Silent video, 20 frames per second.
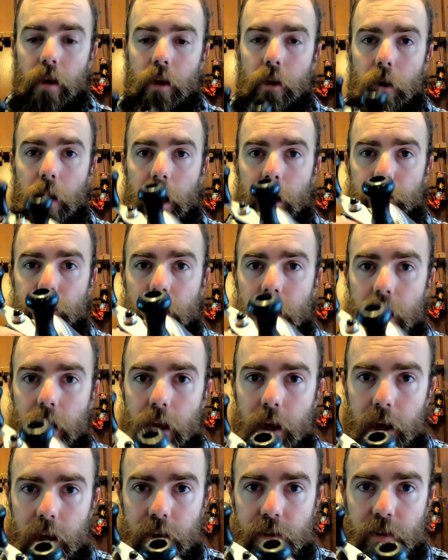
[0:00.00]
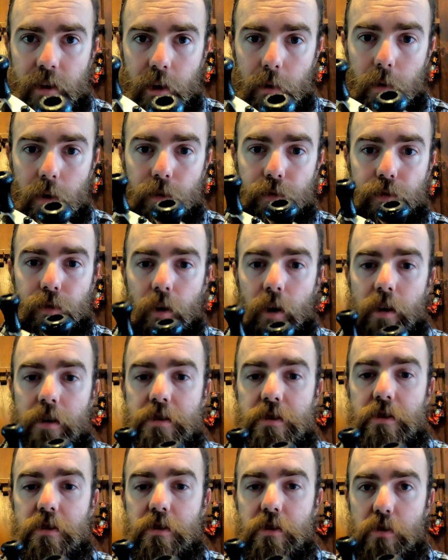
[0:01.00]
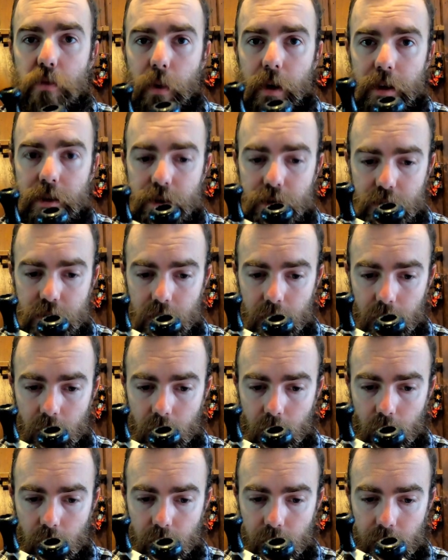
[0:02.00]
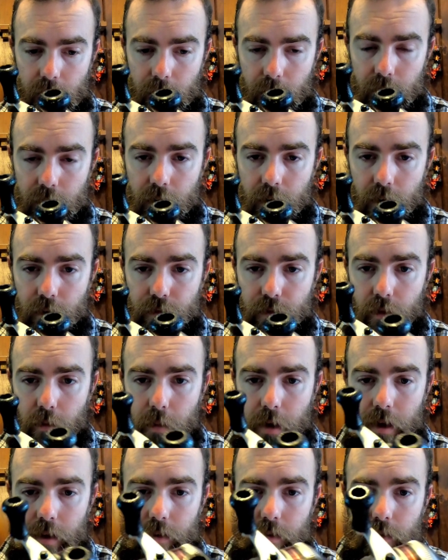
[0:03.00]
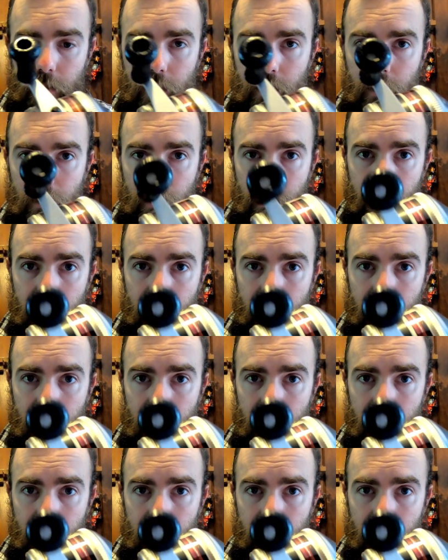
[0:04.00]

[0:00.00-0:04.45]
you have an anti-reverse switch. I'll go over that with you in a few minutes.